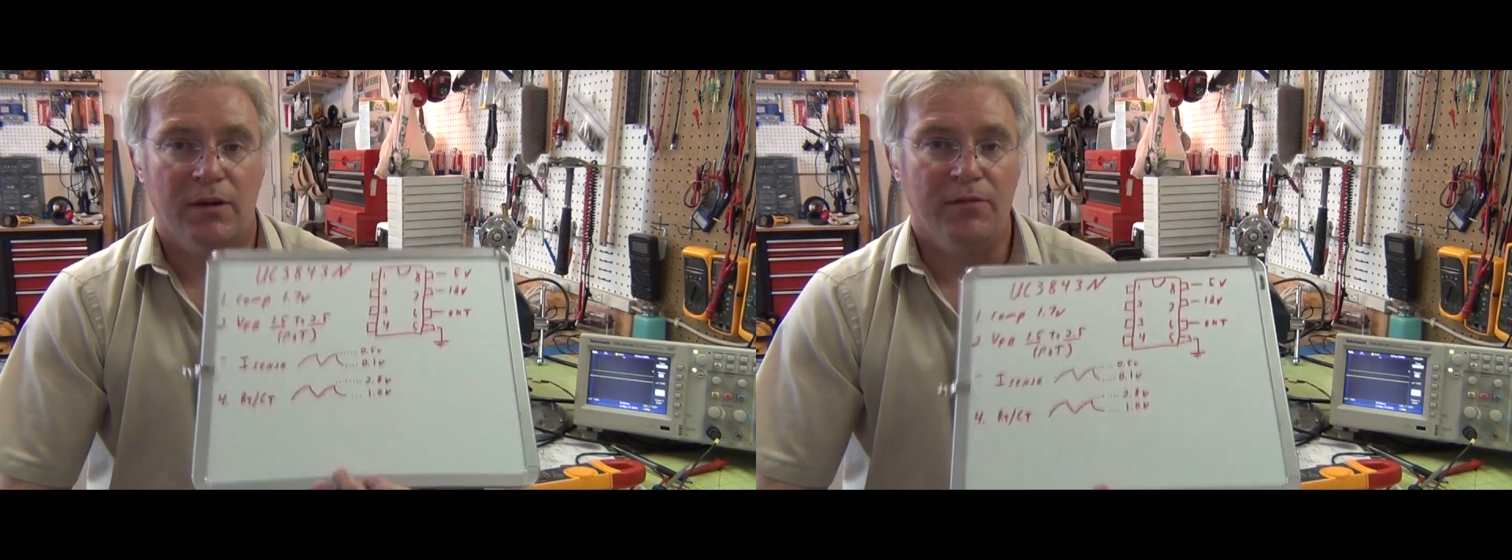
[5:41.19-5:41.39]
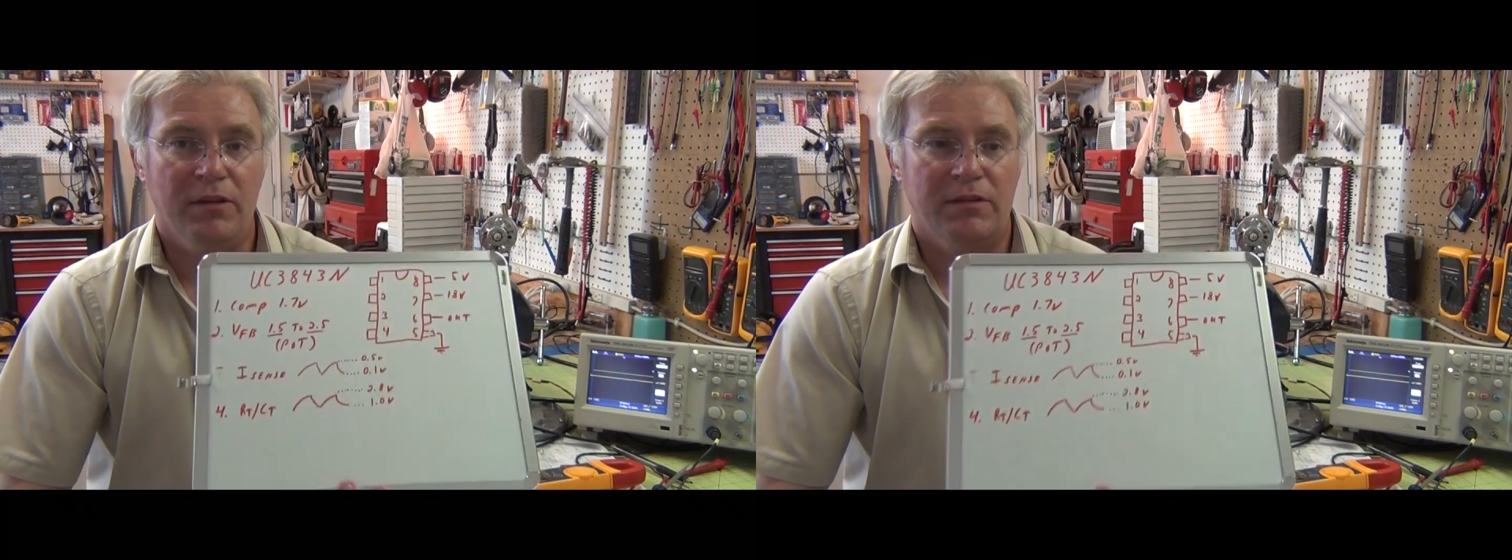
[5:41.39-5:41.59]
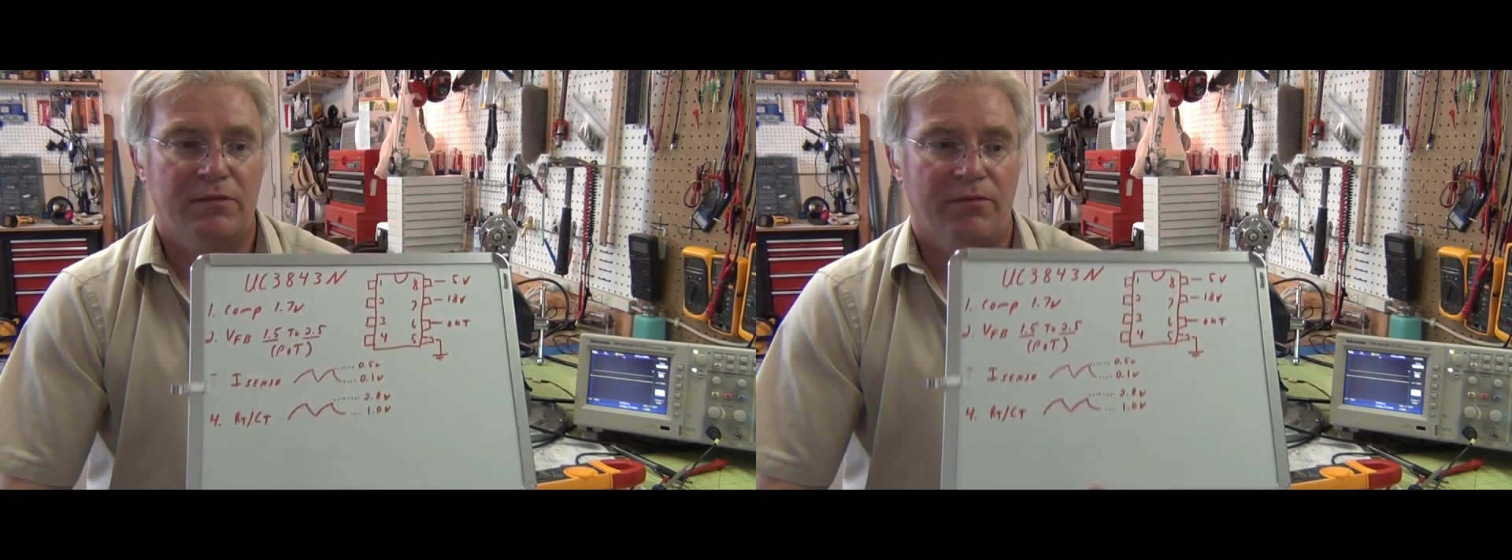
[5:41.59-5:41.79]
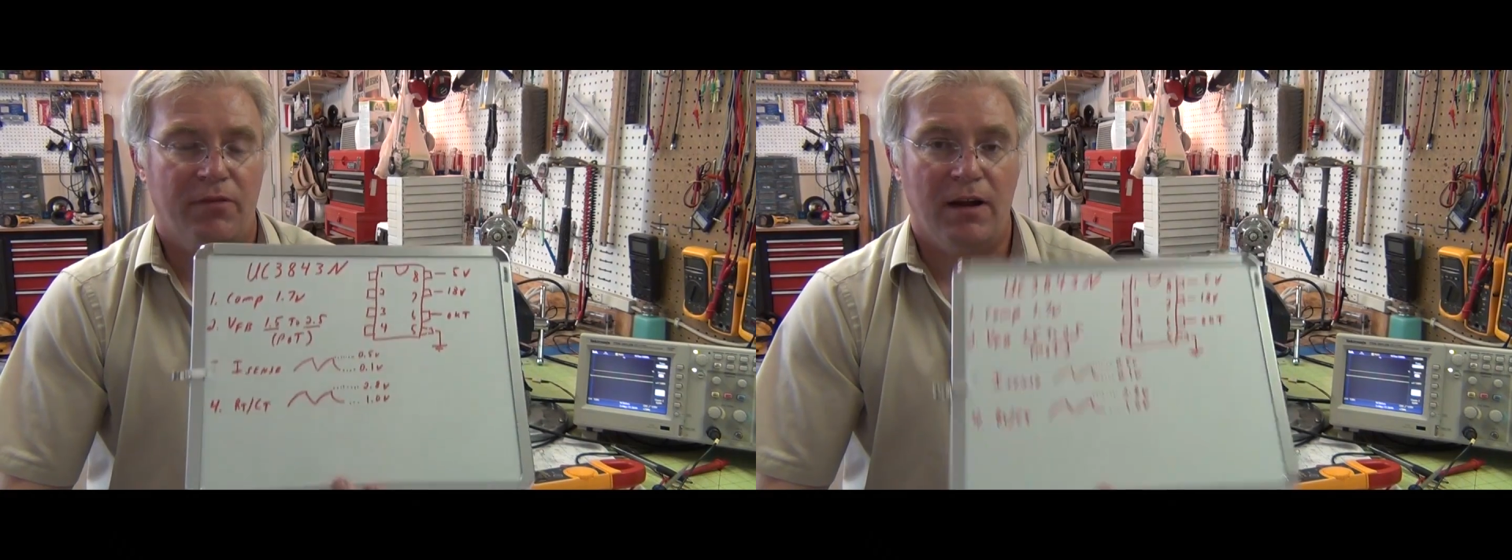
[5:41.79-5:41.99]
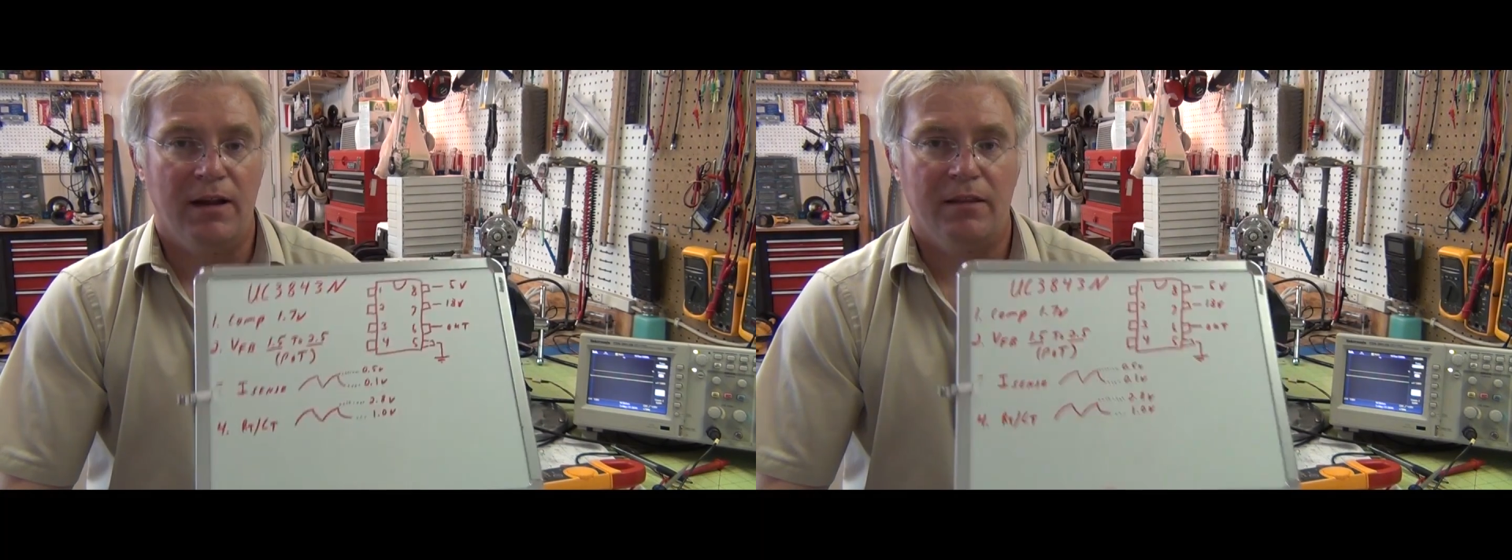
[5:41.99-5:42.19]
everything's
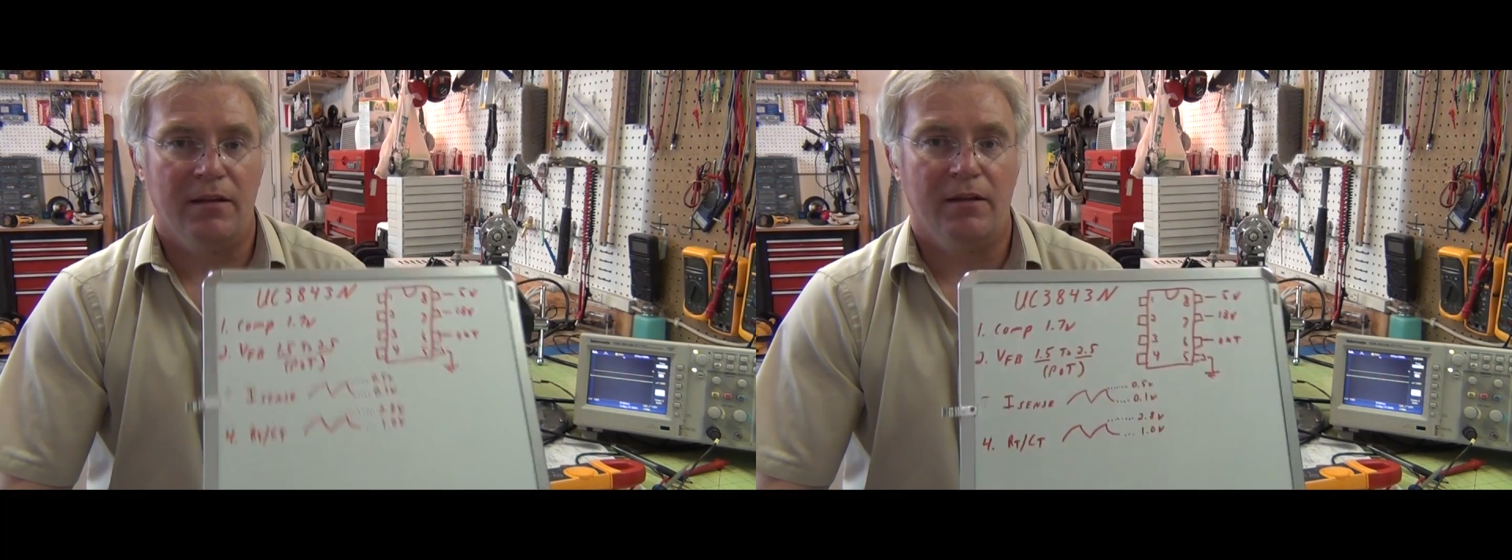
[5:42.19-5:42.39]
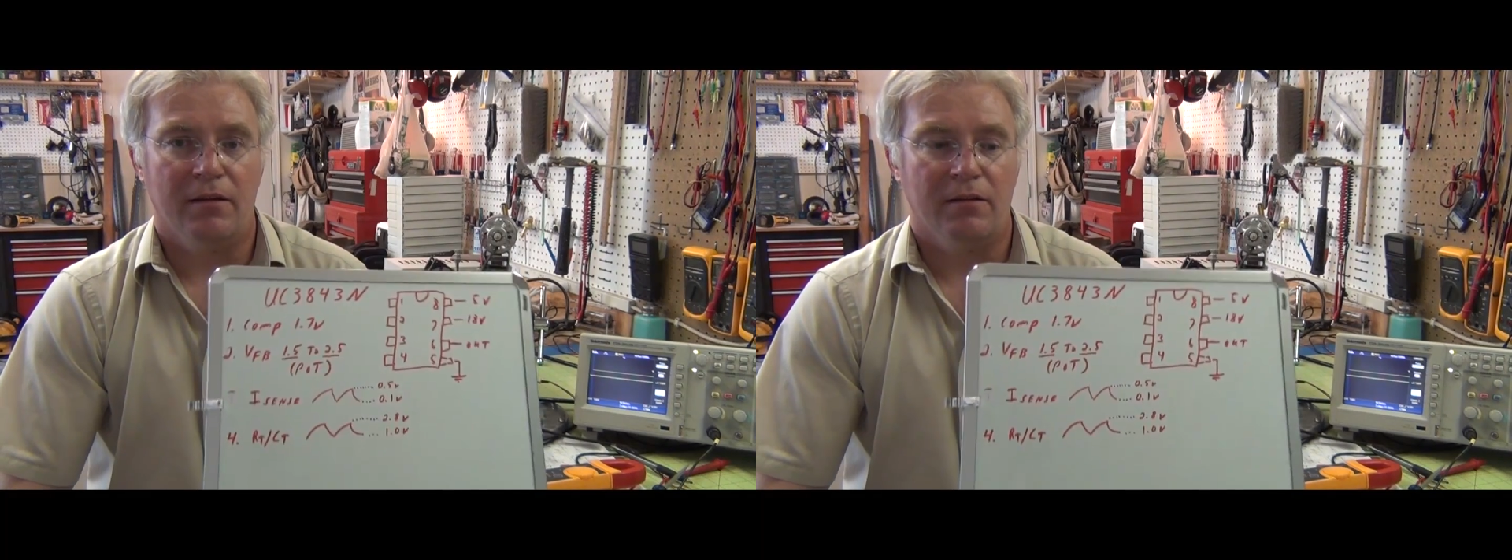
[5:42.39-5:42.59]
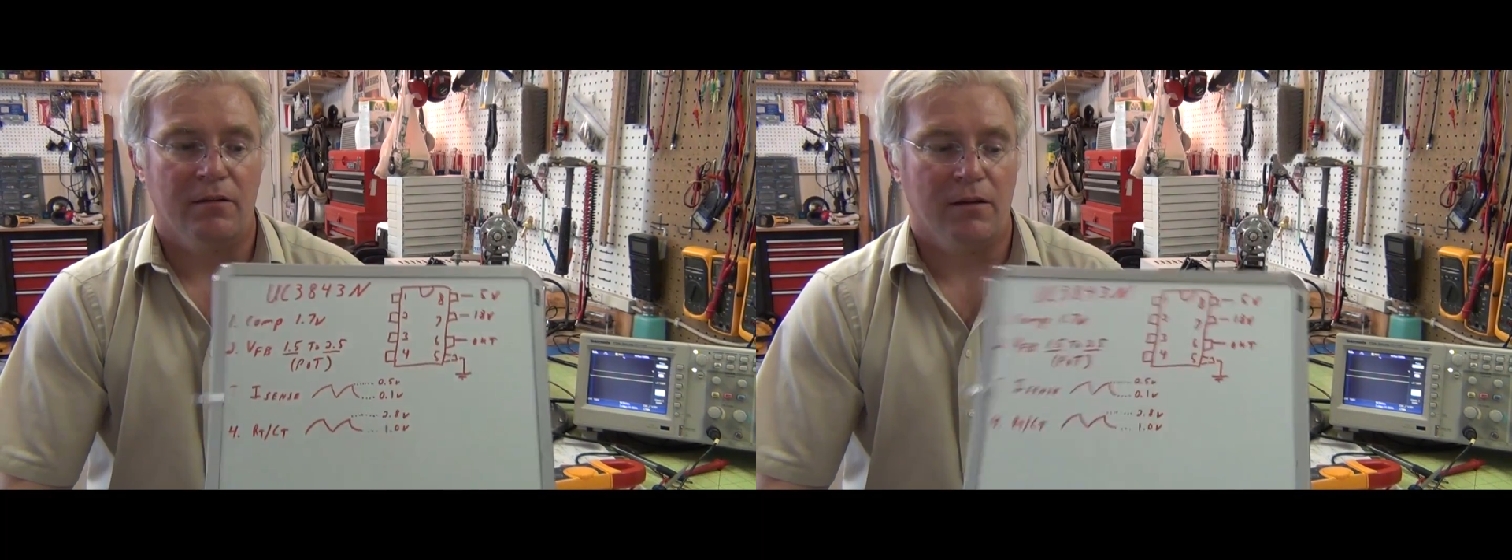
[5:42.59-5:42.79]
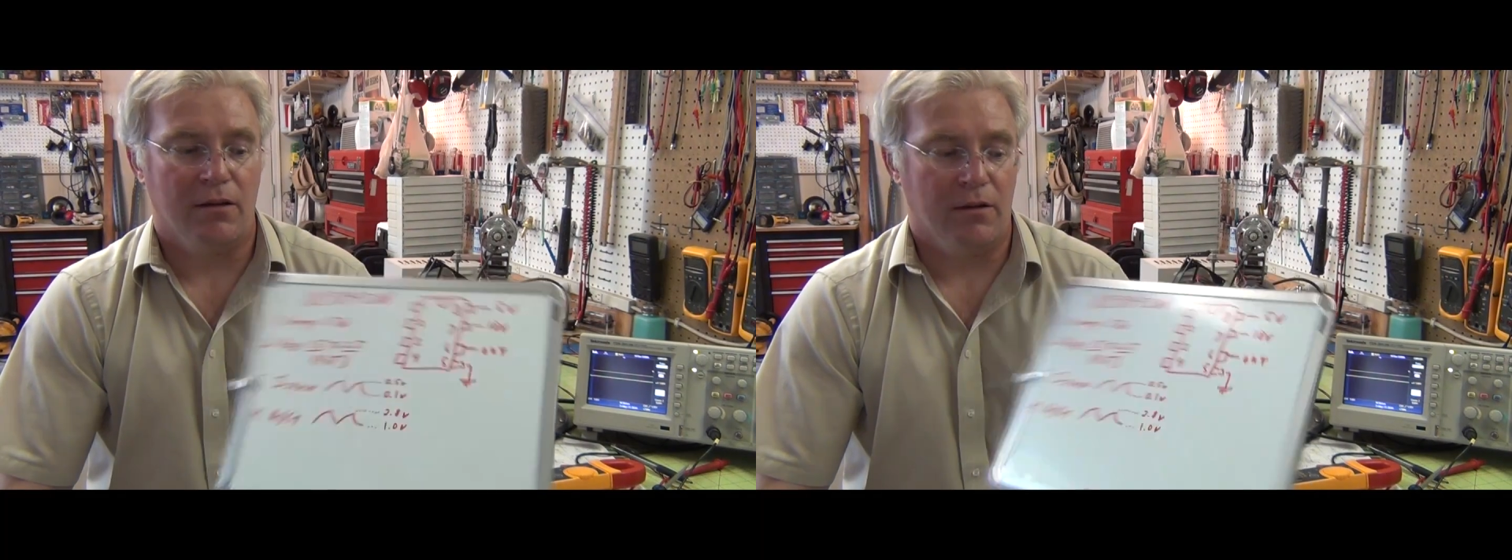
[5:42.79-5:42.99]
fine there.